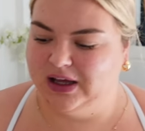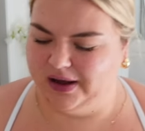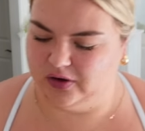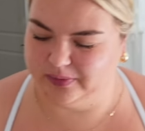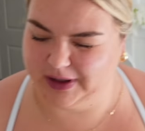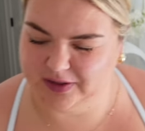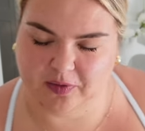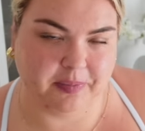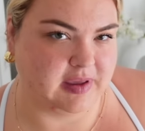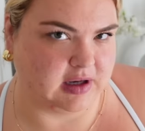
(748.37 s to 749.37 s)
I normally get the
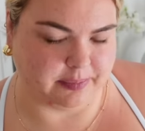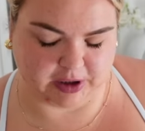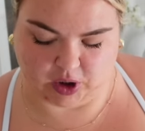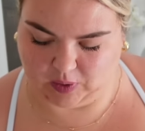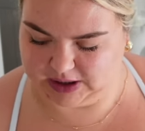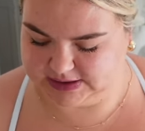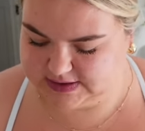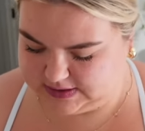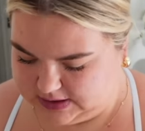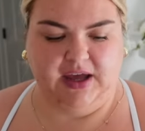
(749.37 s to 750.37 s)
peanut butter ones.